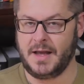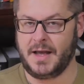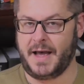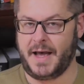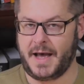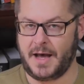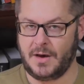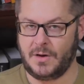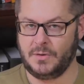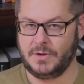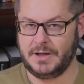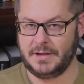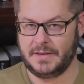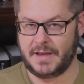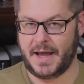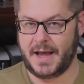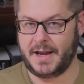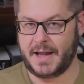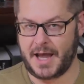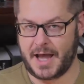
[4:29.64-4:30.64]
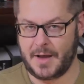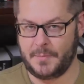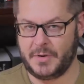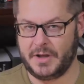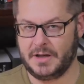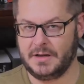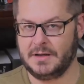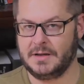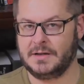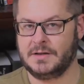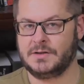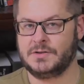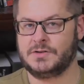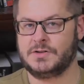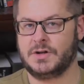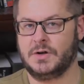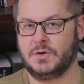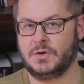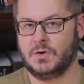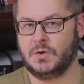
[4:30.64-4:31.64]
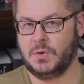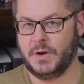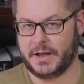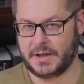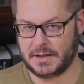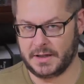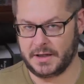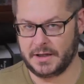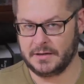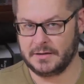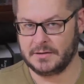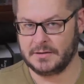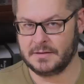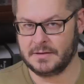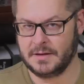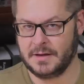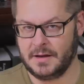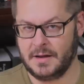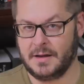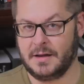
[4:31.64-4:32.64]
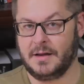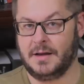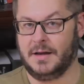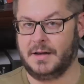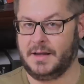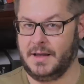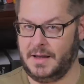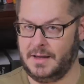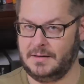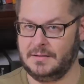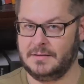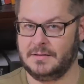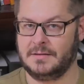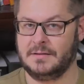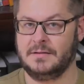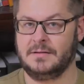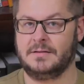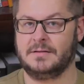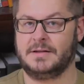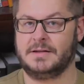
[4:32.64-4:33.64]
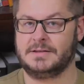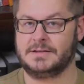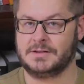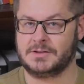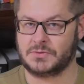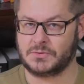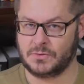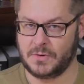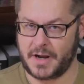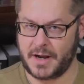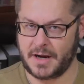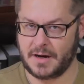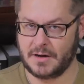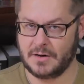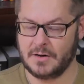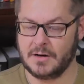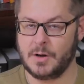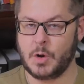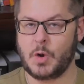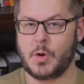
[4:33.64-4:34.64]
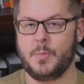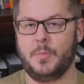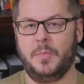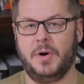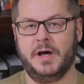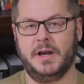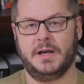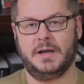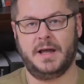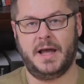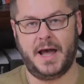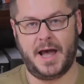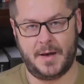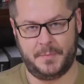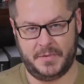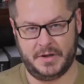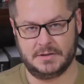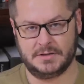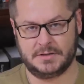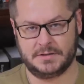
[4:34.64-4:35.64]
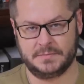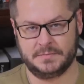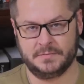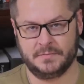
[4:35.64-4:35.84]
How did that happen so quickly? Again, this is rare, but it happens.